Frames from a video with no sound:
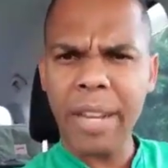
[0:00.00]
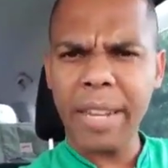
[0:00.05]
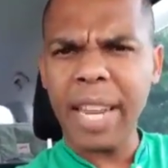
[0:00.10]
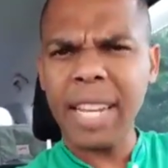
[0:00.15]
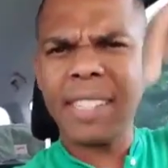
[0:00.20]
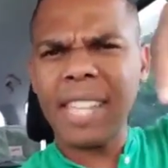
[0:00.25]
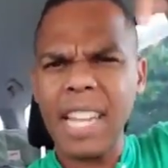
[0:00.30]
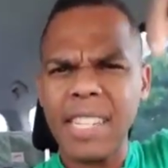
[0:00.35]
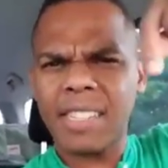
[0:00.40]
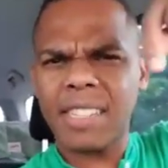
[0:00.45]

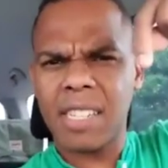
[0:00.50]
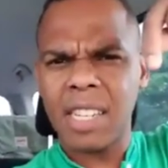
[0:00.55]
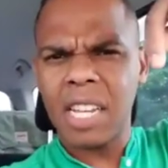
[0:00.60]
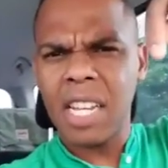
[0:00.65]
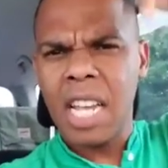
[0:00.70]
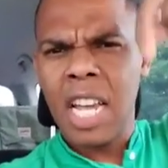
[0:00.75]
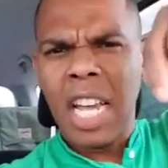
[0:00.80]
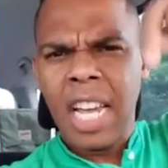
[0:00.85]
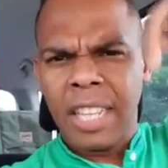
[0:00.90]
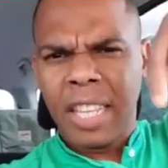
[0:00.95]
And this
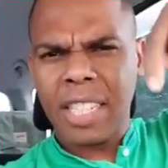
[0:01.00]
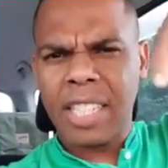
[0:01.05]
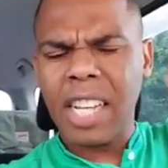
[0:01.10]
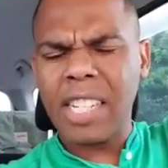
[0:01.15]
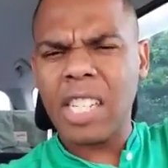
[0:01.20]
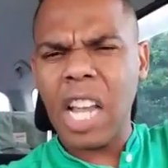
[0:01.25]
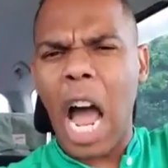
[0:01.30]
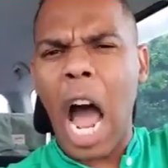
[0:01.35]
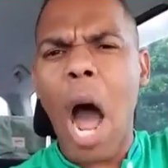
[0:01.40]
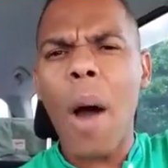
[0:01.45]
is
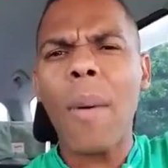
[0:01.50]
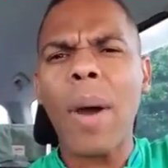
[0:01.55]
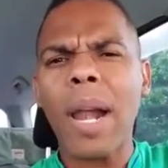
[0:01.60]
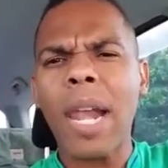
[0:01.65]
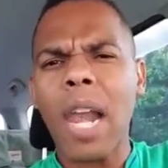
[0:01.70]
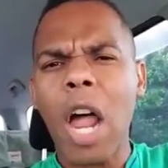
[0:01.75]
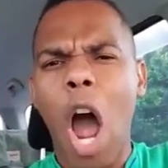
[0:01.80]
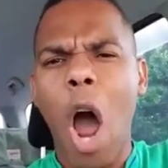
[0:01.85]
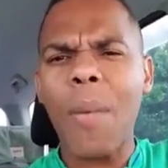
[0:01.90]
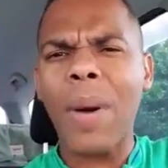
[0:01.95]

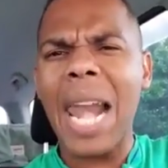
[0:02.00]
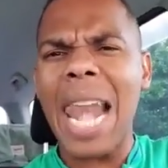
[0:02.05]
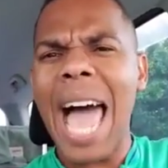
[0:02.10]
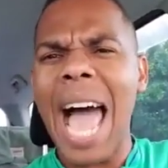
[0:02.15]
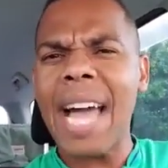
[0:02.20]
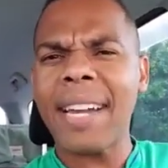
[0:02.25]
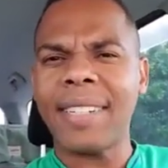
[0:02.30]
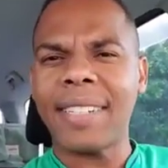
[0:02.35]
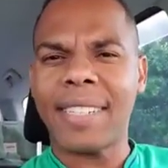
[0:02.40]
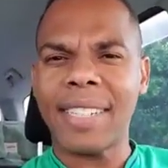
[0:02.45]
our
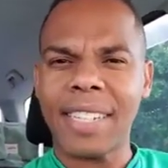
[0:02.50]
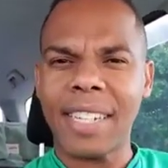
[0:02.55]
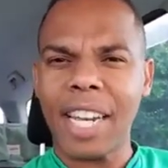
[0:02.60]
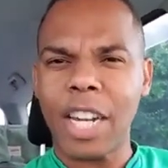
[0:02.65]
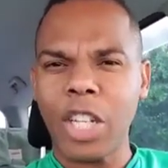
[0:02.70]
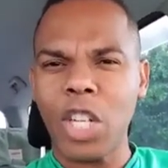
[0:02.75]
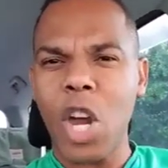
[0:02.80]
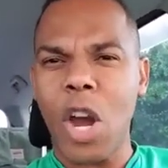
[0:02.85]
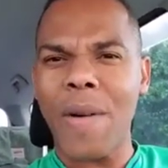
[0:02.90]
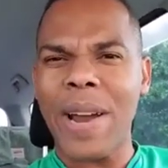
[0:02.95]
land,
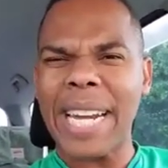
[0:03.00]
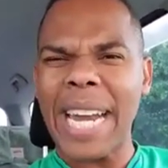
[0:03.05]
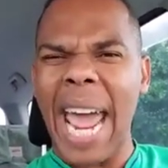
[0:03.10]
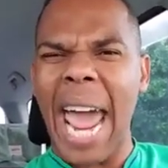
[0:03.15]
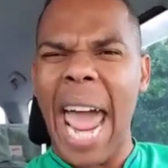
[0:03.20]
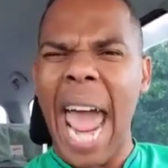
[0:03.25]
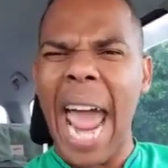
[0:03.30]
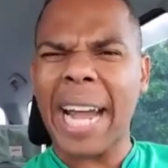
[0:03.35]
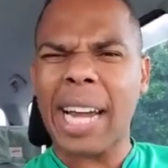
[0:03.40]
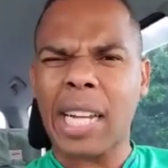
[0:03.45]
and you're
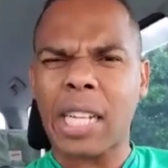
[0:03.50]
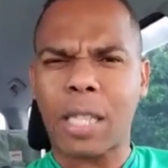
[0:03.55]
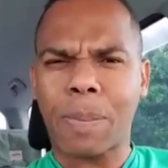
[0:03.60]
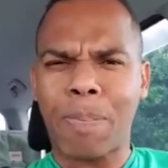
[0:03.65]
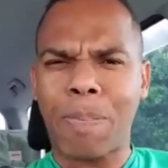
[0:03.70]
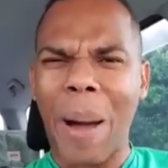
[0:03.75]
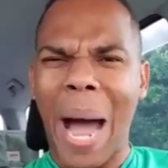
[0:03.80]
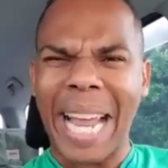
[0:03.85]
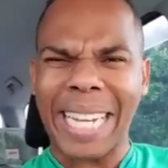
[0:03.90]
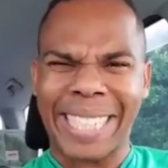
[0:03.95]
an
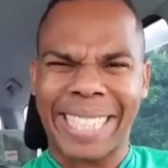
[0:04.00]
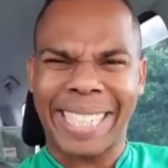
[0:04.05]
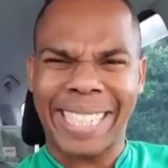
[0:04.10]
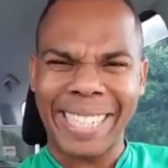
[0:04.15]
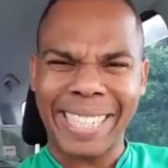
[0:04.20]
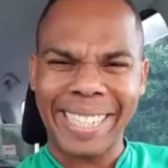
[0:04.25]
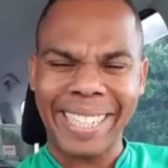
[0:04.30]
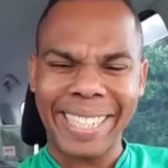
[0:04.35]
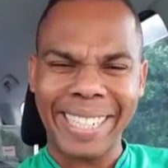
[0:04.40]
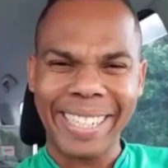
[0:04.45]

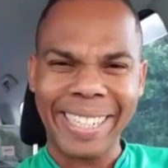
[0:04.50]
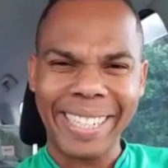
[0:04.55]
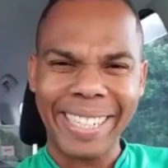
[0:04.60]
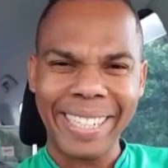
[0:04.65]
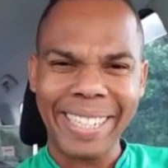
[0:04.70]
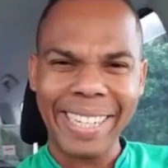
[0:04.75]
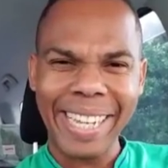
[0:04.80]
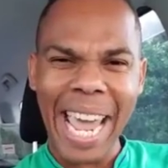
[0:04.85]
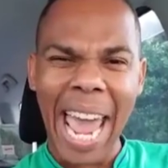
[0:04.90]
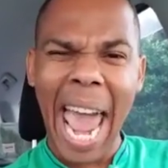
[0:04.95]
expat.
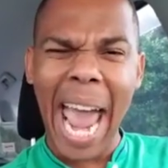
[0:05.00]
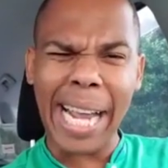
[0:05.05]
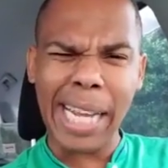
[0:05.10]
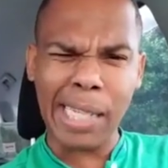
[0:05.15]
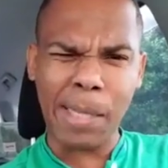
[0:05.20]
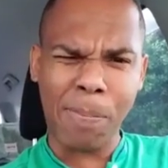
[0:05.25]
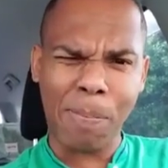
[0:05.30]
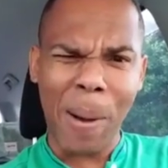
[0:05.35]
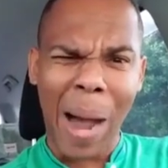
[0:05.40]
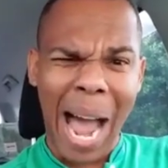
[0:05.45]

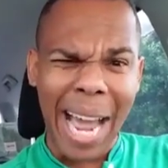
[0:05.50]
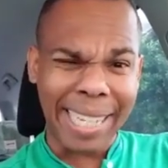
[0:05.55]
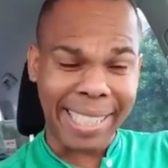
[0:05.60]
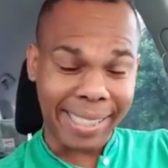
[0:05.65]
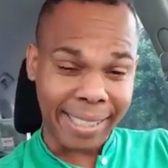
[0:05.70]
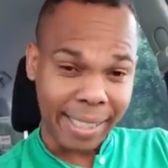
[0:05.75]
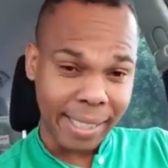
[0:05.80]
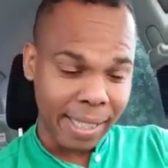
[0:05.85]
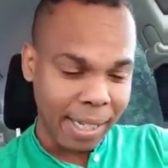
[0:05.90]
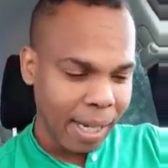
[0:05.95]
Expat.